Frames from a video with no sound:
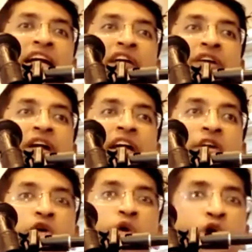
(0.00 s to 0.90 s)
it difficult
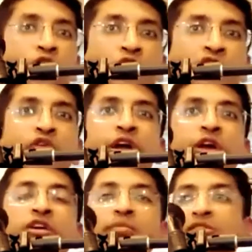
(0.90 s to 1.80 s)
even to hold on to the 4
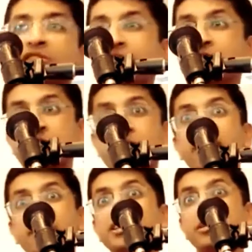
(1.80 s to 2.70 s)
regulative principles. You
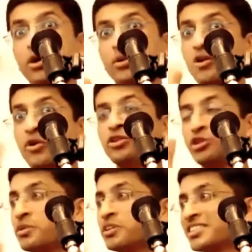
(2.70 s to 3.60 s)
can imagine what will go on
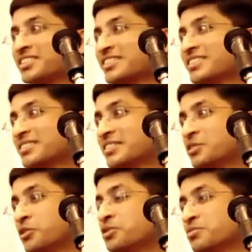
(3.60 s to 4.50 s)
through his
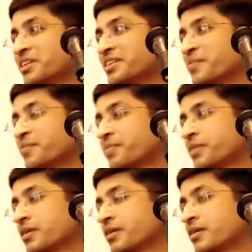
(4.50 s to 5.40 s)
mind.
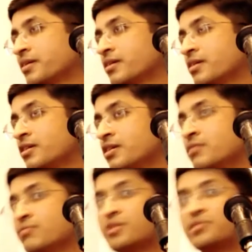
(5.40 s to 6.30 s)

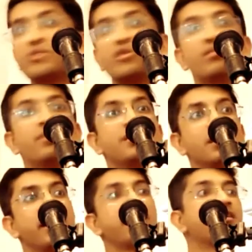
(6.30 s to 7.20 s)
But
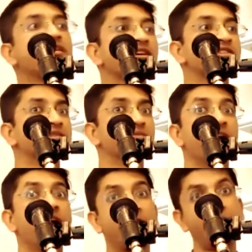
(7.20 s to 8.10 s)
Prabhupada again encouraged him.
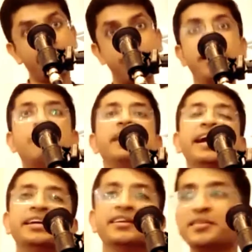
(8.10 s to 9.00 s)
And again he became the
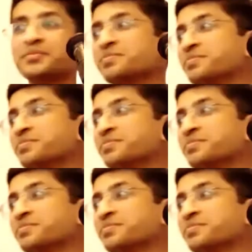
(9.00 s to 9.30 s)
editor.